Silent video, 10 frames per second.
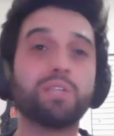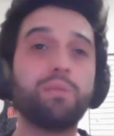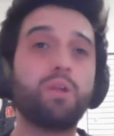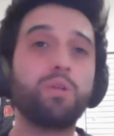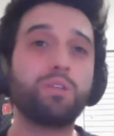Let
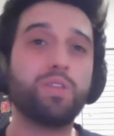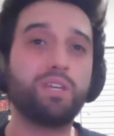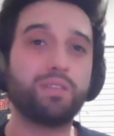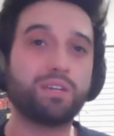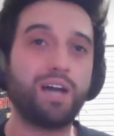me know what you
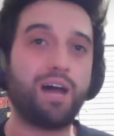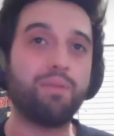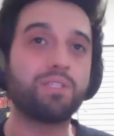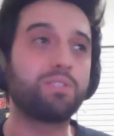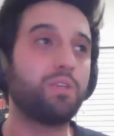think in the
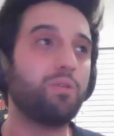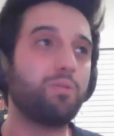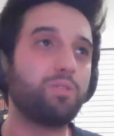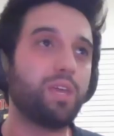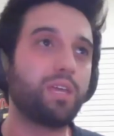comments. Do you
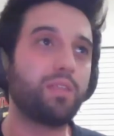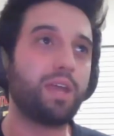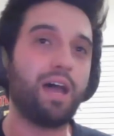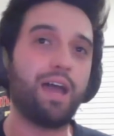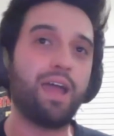think
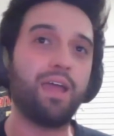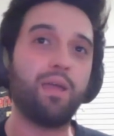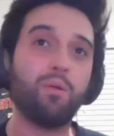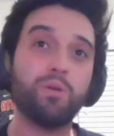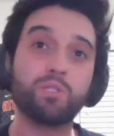that
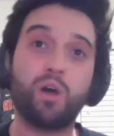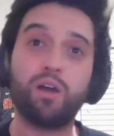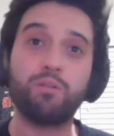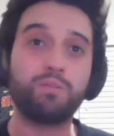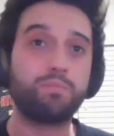I was
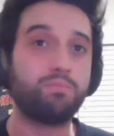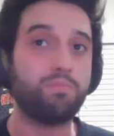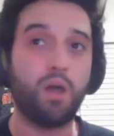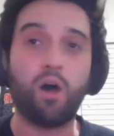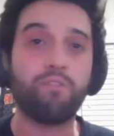
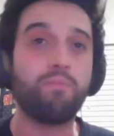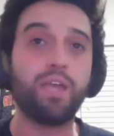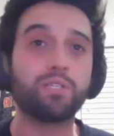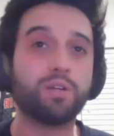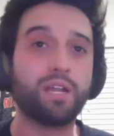off
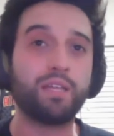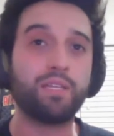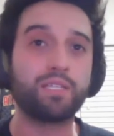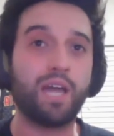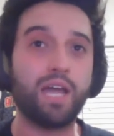base on any of
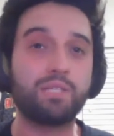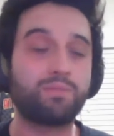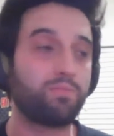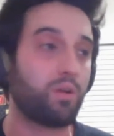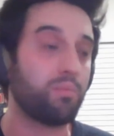these
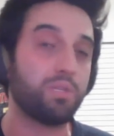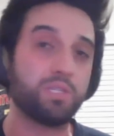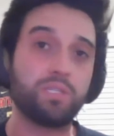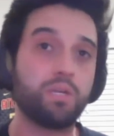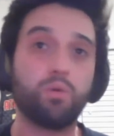guys on
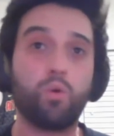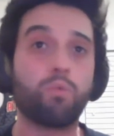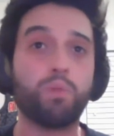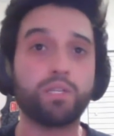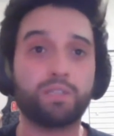steal or
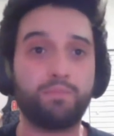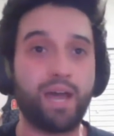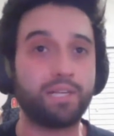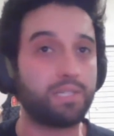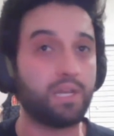bust
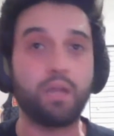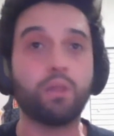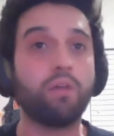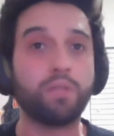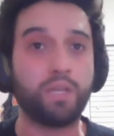capacity? I'd
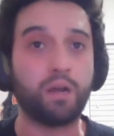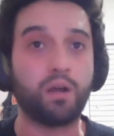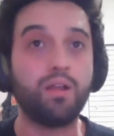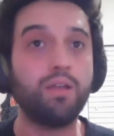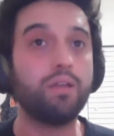love to
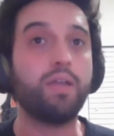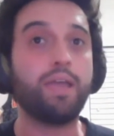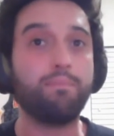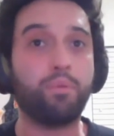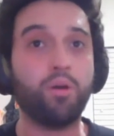hear
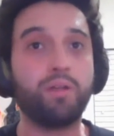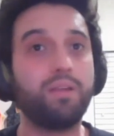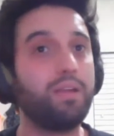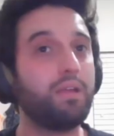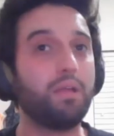input,
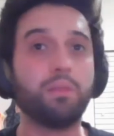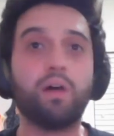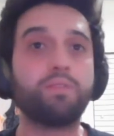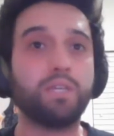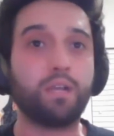
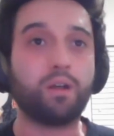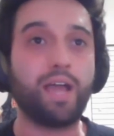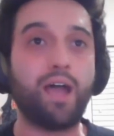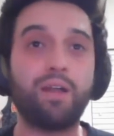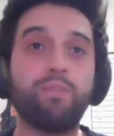love to hear it
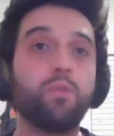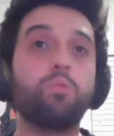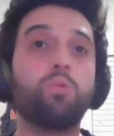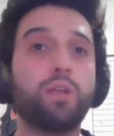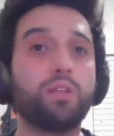out. And if you
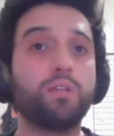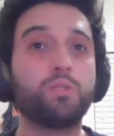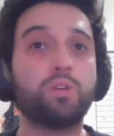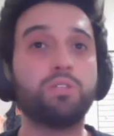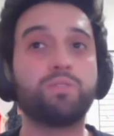really
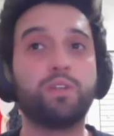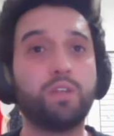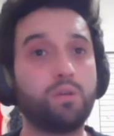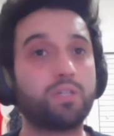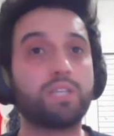enjoyed this
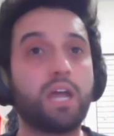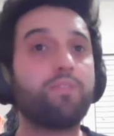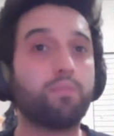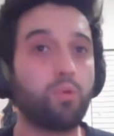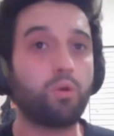video, excited
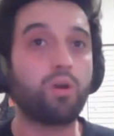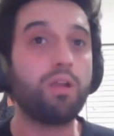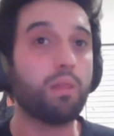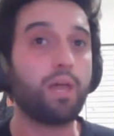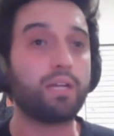for more
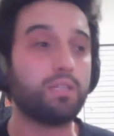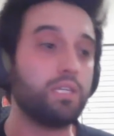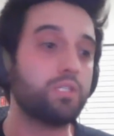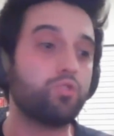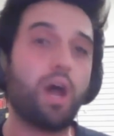like
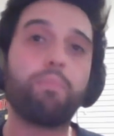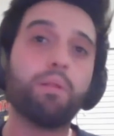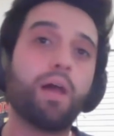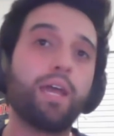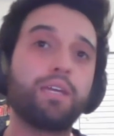these, drop a
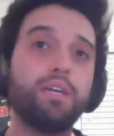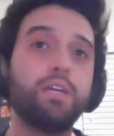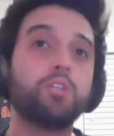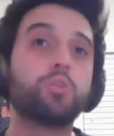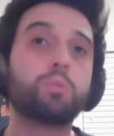like,
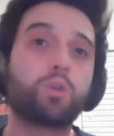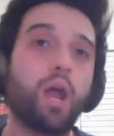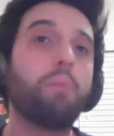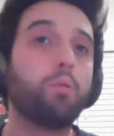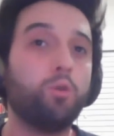
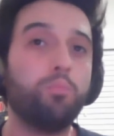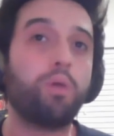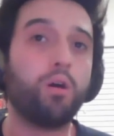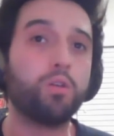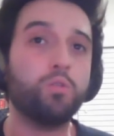subscribe to the
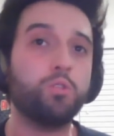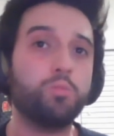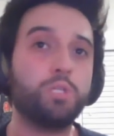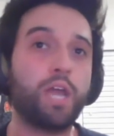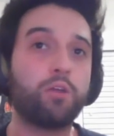Hoopball
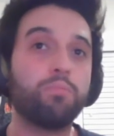YouTube channel.